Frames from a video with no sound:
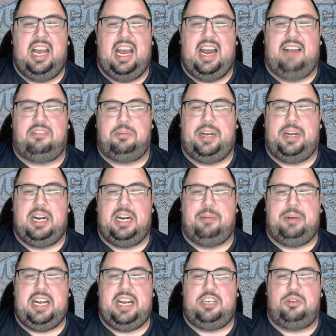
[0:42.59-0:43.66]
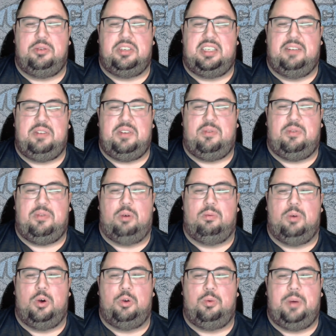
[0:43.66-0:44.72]
after picking up an 82 to 74
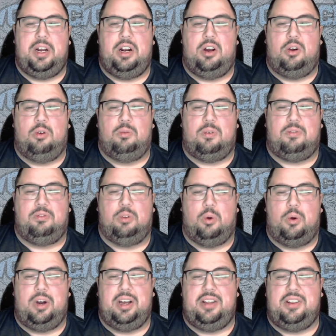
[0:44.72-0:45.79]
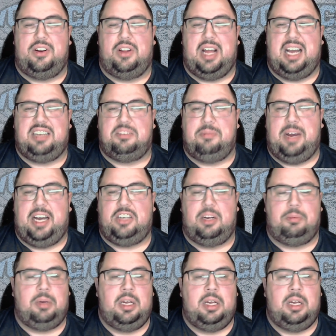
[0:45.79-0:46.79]
road win over Florida in their last matchup.